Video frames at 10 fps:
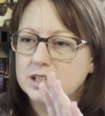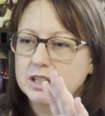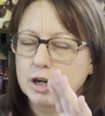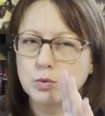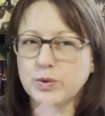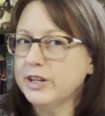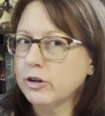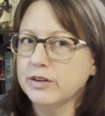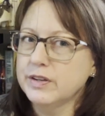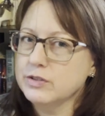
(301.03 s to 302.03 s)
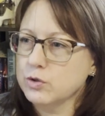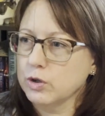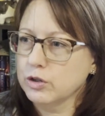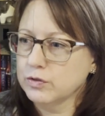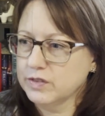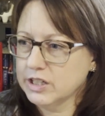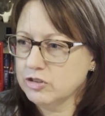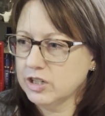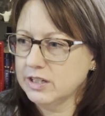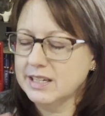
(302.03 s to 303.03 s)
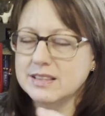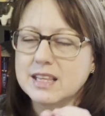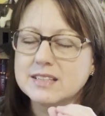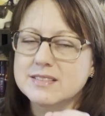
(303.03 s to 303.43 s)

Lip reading: a reader of historical fiction. That's